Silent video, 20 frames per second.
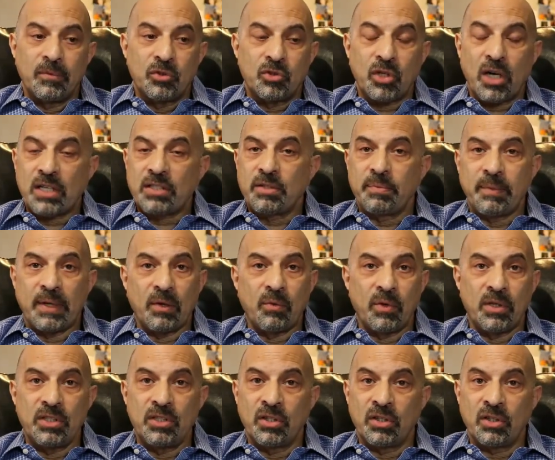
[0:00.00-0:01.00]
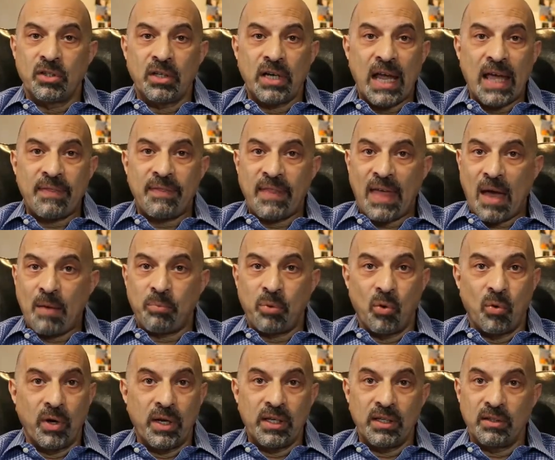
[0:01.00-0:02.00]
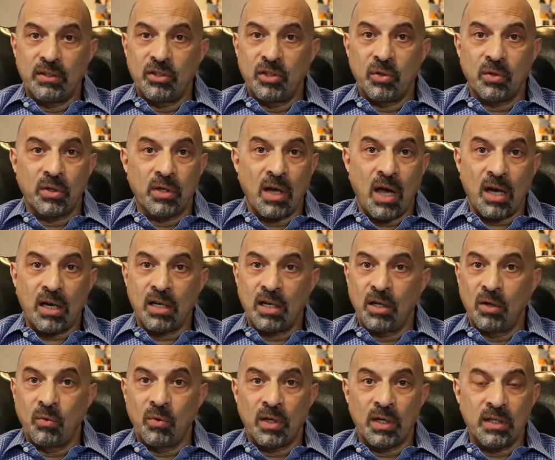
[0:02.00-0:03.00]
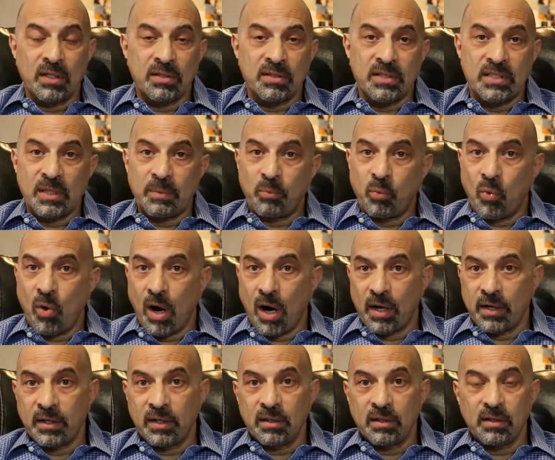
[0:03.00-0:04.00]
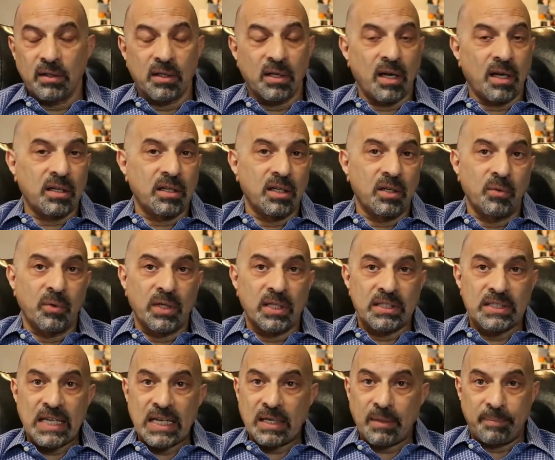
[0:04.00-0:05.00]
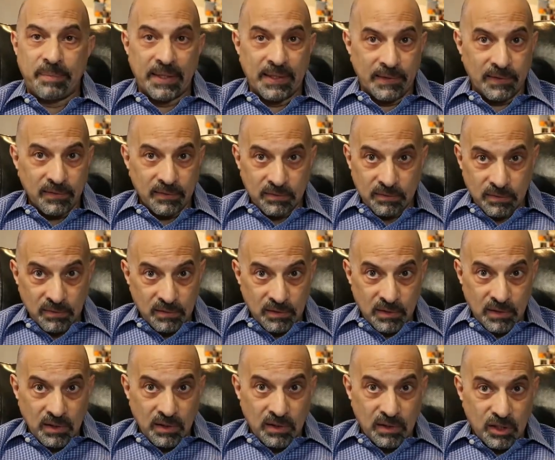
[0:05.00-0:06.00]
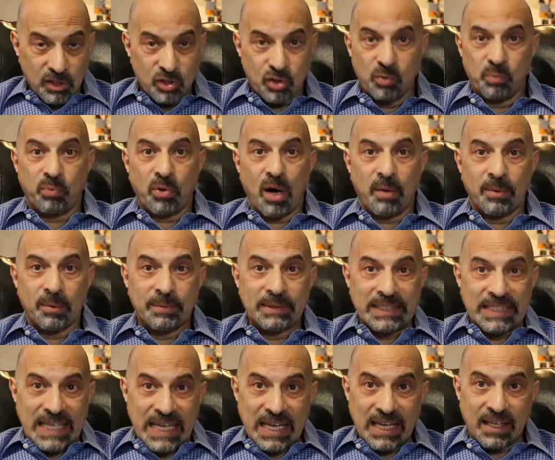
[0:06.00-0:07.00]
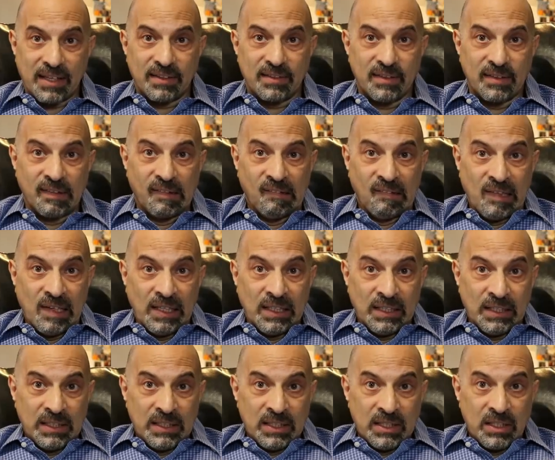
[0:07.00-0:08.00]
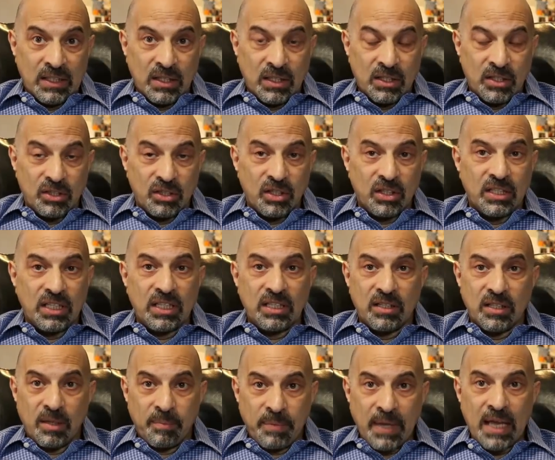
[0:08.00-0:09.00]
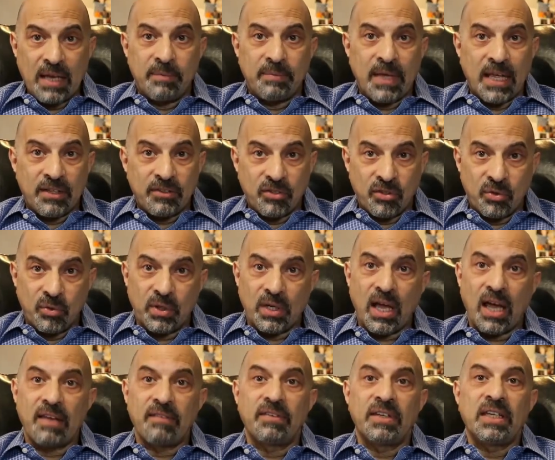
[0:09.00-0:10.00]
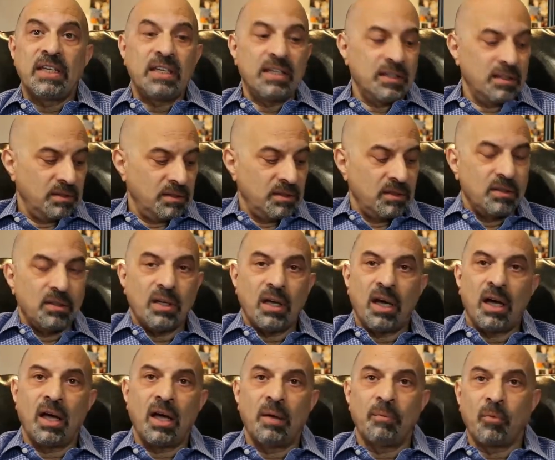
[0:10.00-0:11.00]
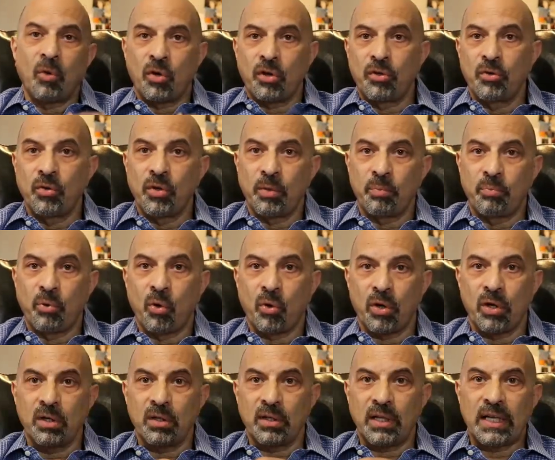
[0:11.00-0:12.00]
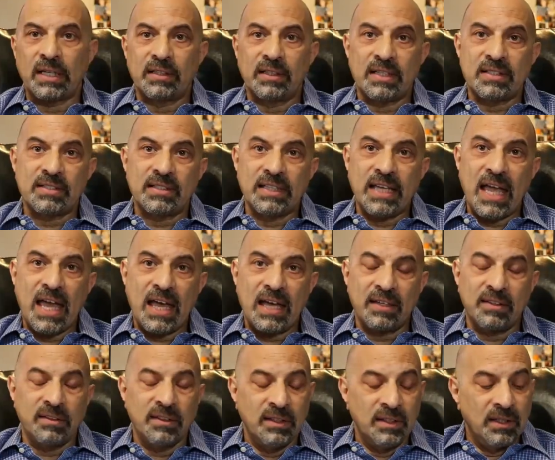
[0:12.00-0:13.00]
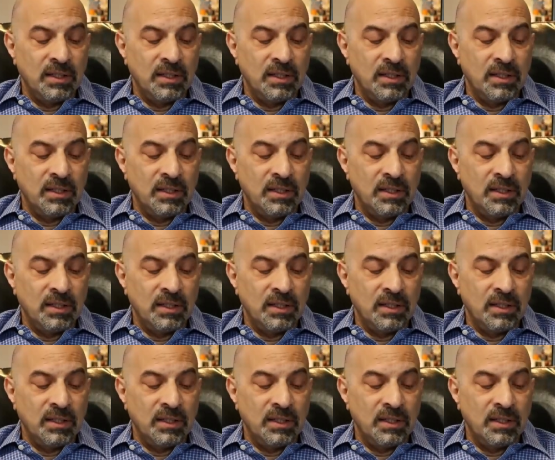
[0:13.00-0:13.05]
Trust me, when you're at that point, you are not going to want to sip water. You're not going to want to take a pill because you probably can't. You need the pain meds through an IV or through the port like Leslie had.